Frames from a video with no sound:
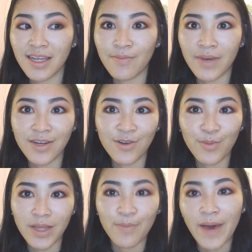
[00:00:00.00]
it might
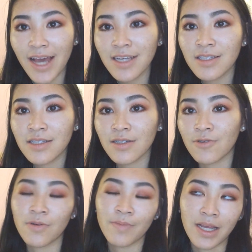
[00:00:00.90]
not be the best,
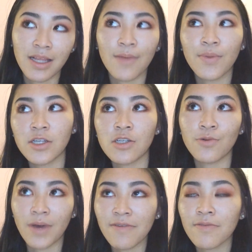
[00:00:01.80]
or it might like push
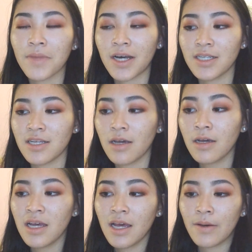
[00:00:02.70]
you away from that idea.
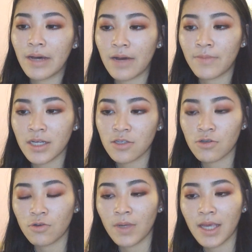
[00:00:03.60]
But at my
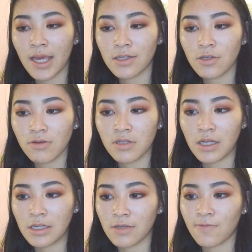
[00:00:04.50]
school we get 2
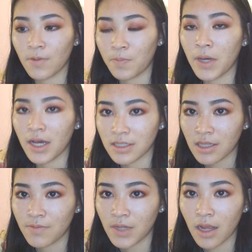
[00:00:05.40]
teachers per
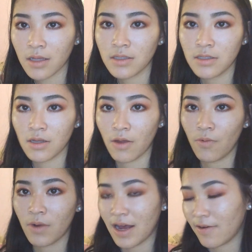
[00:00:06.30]
subject,
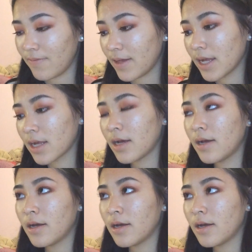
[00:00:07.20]
so we'll have like